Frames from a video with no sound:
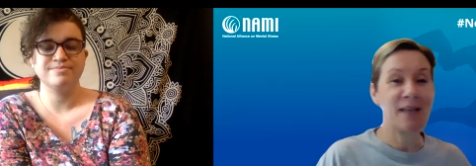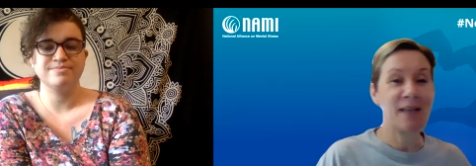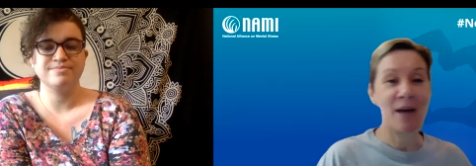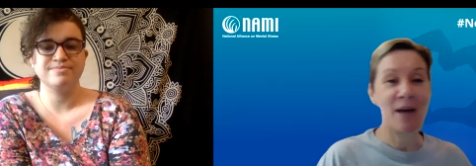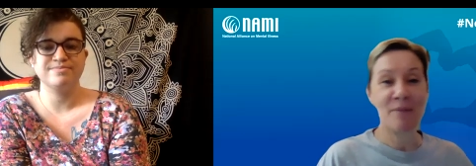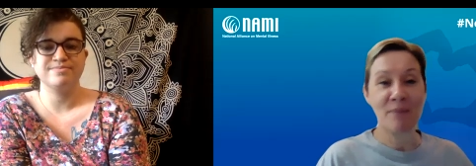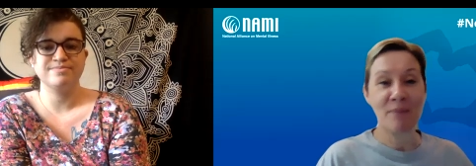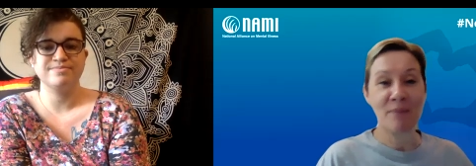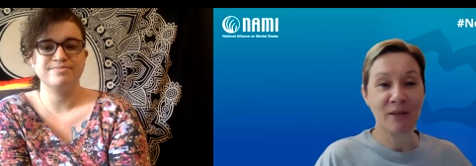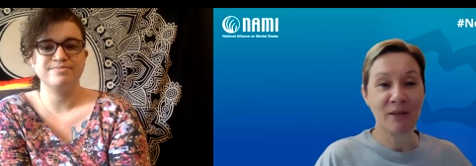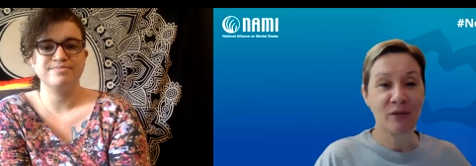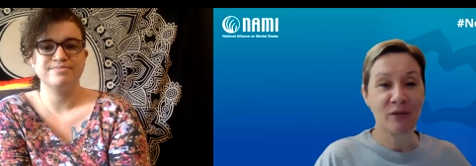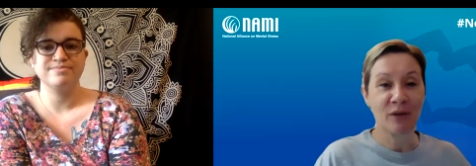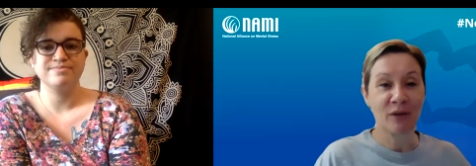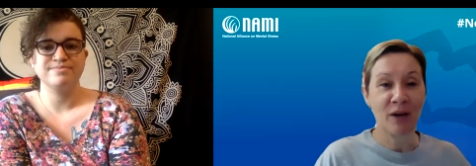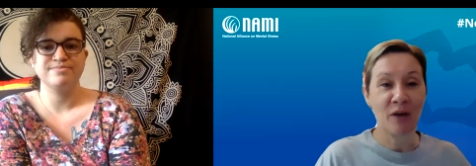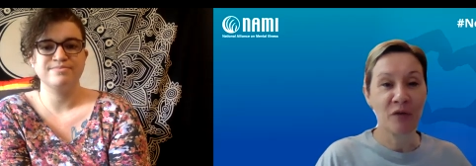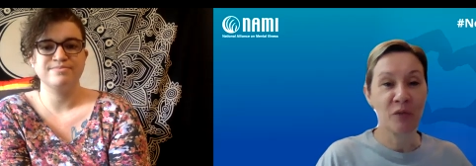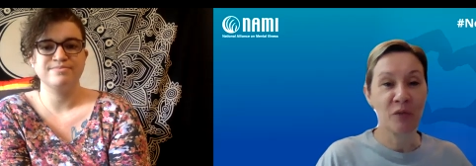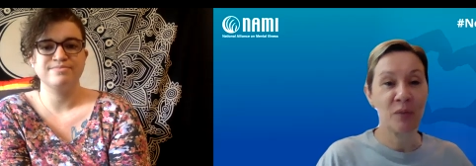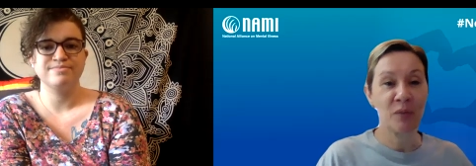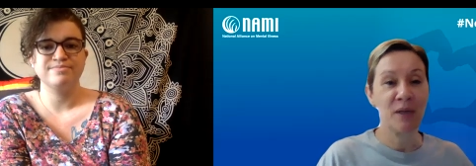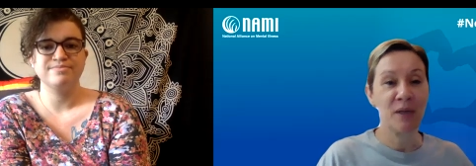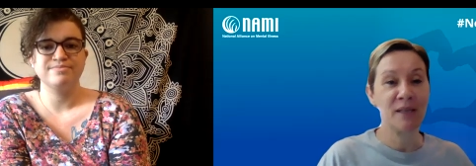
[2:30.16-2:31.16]
Speaker 1: that mental
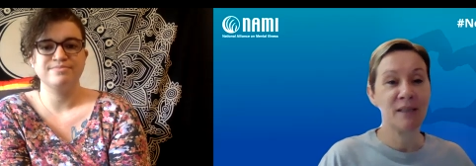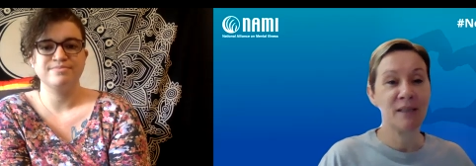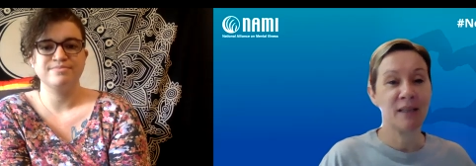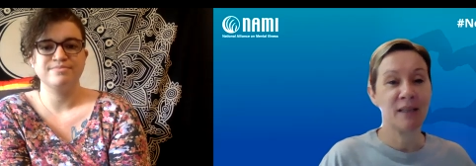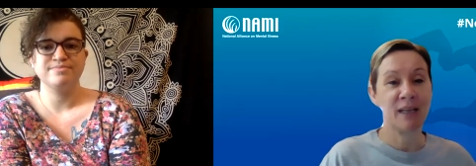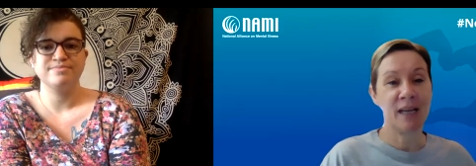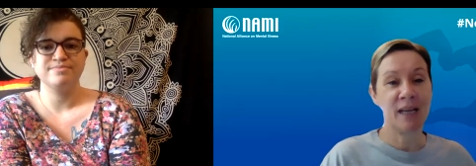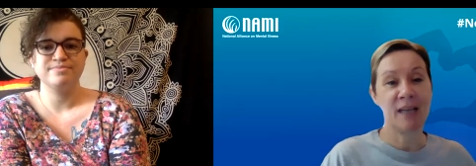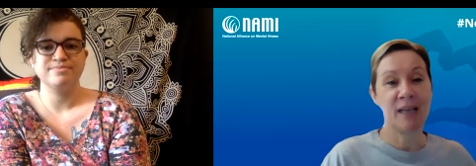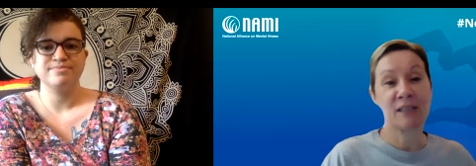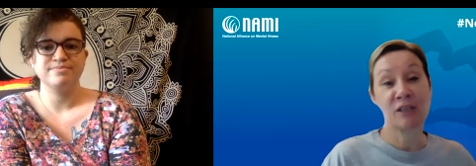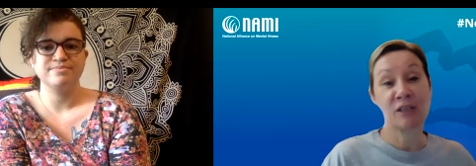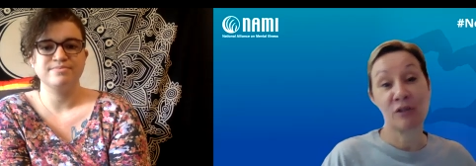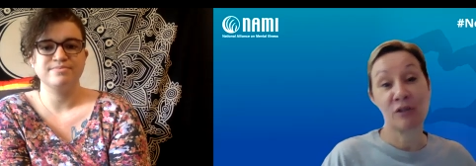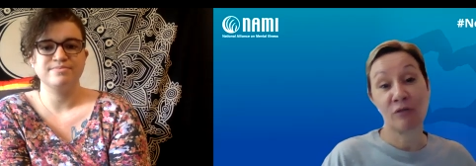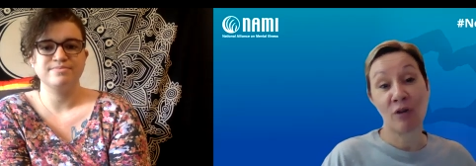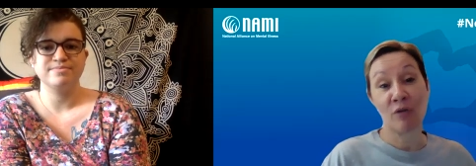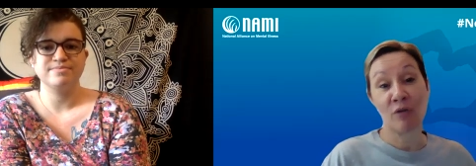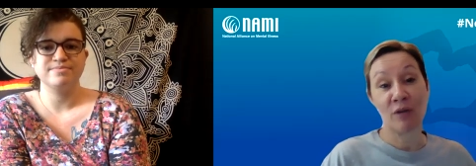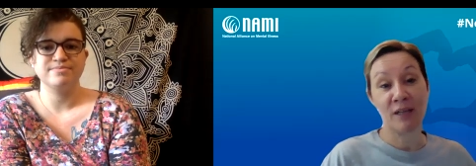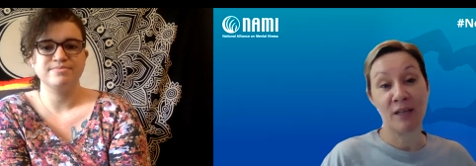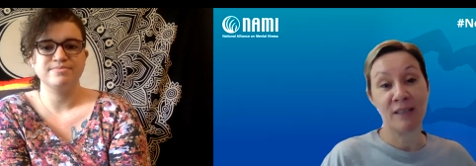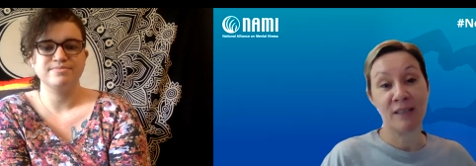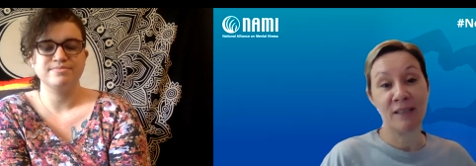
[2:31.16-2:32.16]
health piece that gets
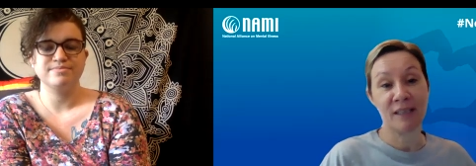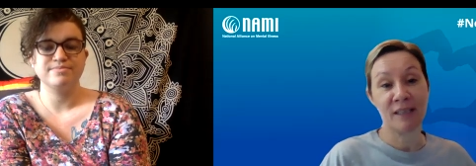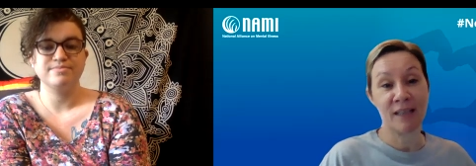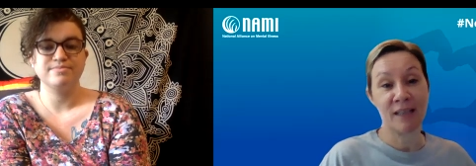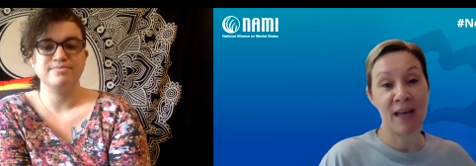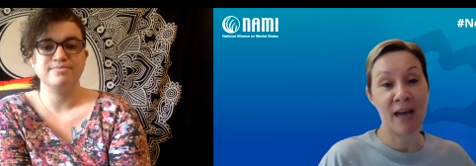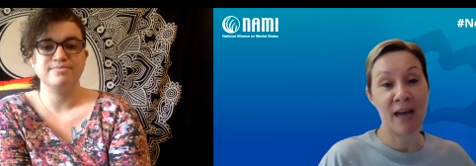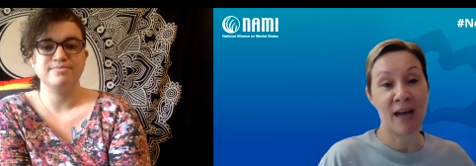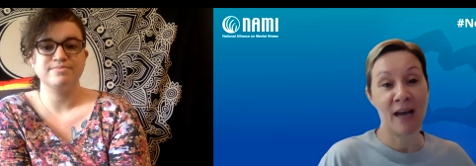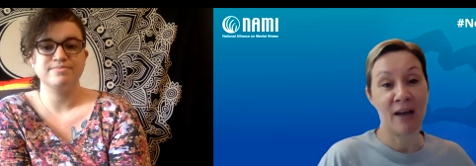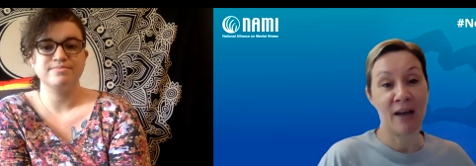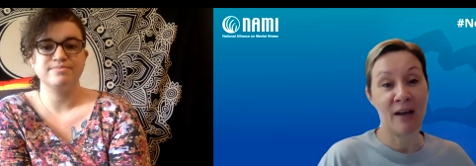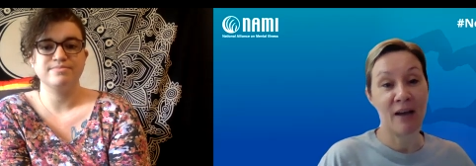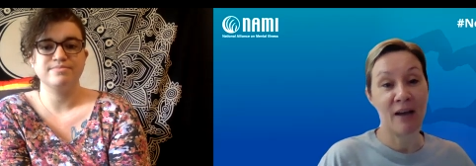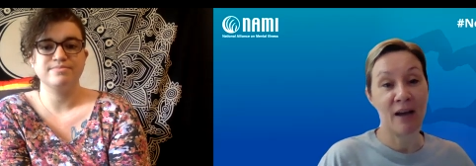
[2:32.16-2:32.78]
thrown into that.